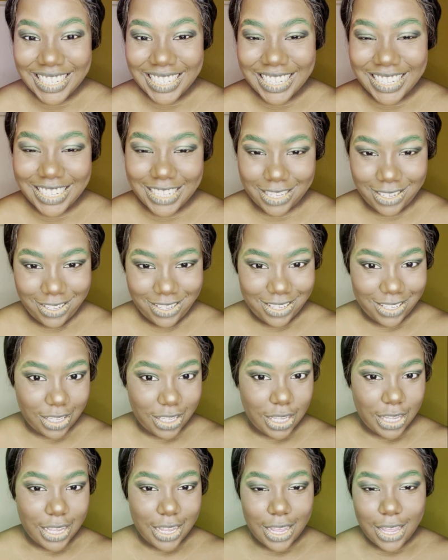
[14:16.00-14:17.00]
it.
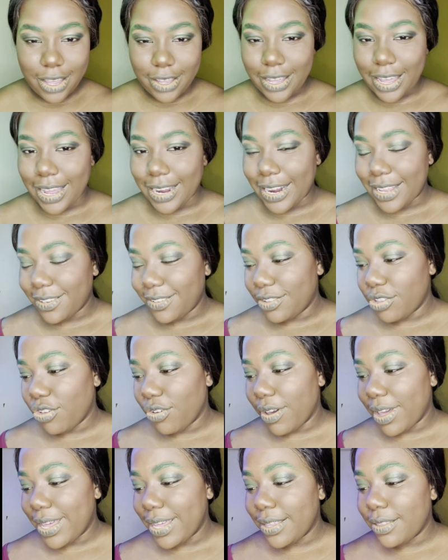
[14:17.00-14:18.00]
Okay, let's
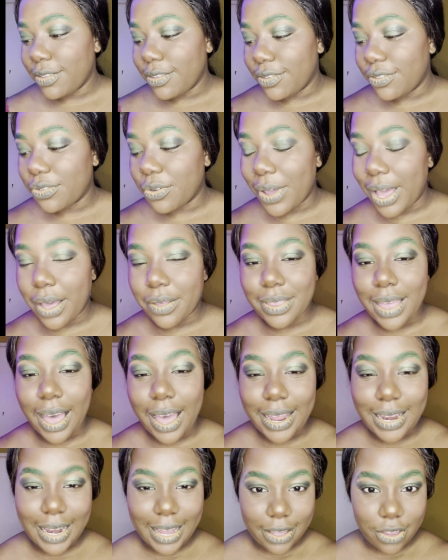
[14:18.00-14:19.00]
try and sort out the
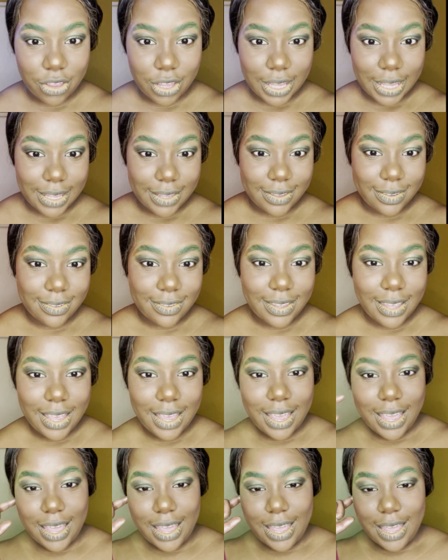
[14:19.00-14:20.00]
eyelashes.
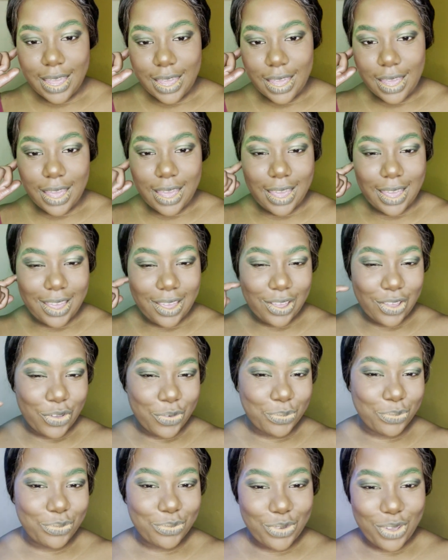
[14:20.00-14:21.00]

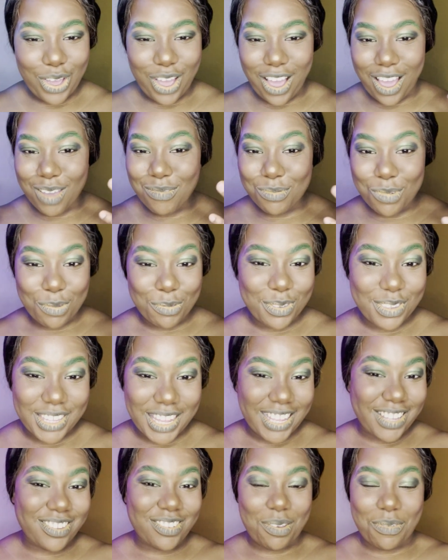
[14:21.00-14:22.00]
I'm
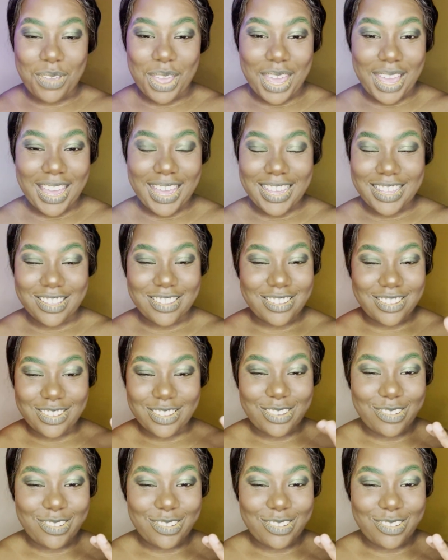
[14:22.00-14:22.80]
obsessed with it. It's just